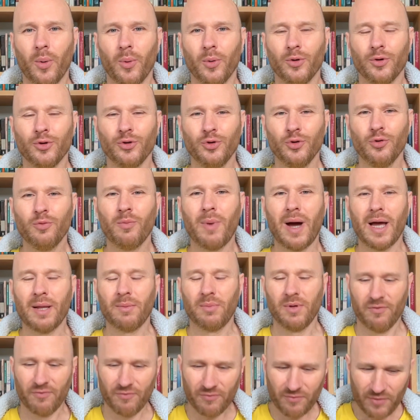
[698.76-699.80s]
you might
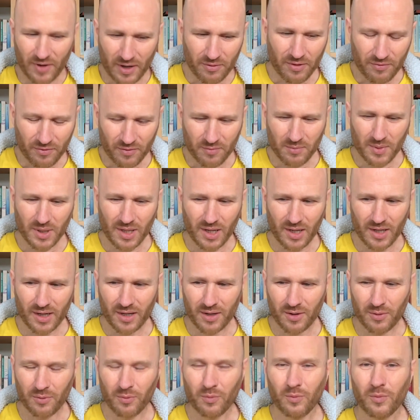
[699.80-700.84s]
be very
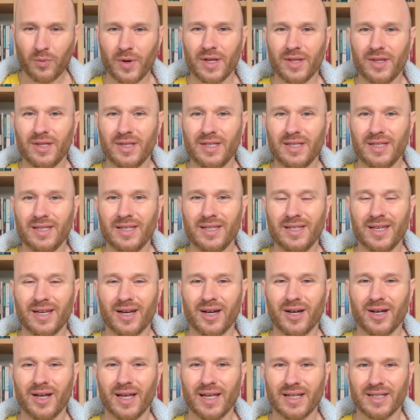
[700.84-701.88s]
familiar with the
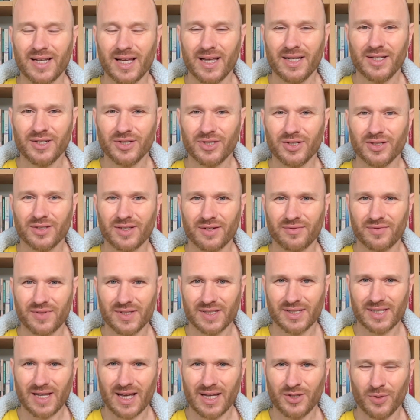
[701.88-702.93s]
intentions of the
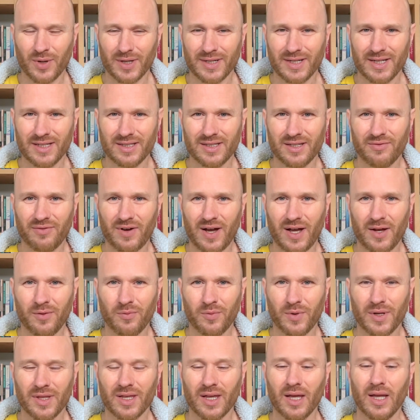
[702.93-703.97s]
side you identify
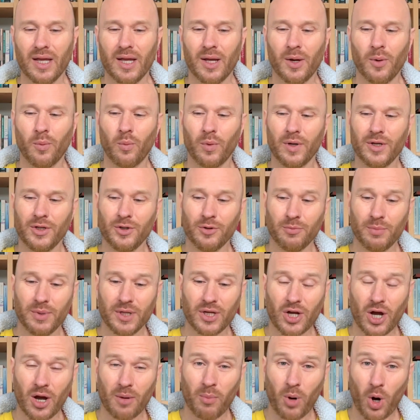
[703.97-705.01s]
with. When you
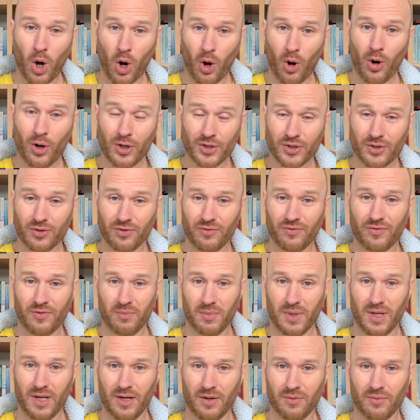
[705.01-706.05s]
become also
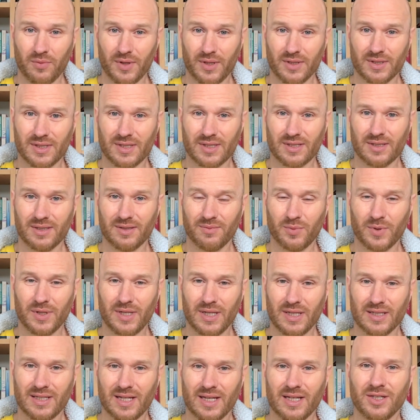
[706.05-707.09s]
familiar with
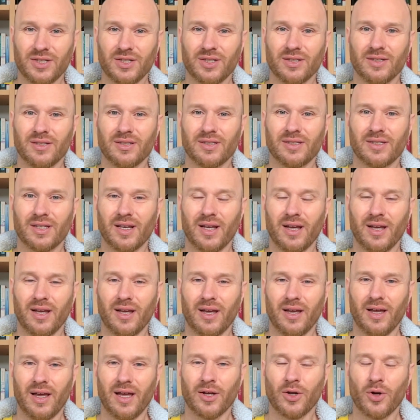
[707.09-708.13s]
the intentions
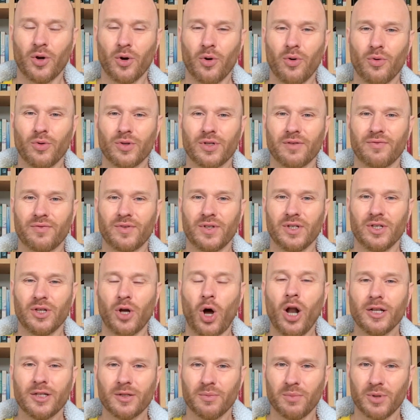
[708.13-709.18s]
and goals of the
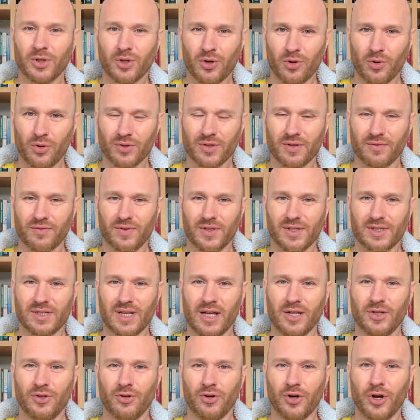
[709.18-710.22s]
ultimate goals of the
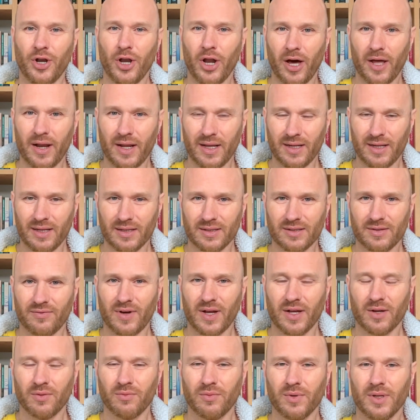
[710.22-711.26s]
side you're not
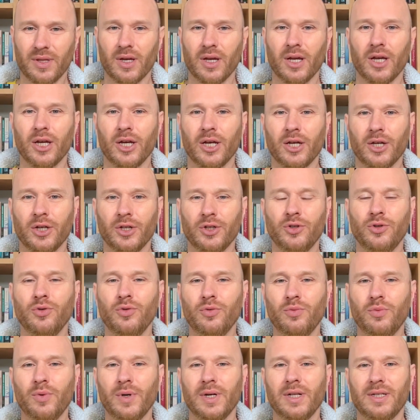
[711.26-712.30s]
identifying with, you
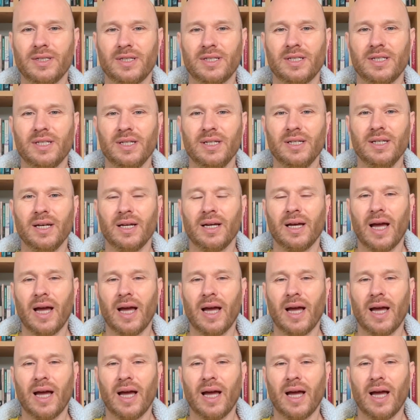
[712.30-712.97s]
will see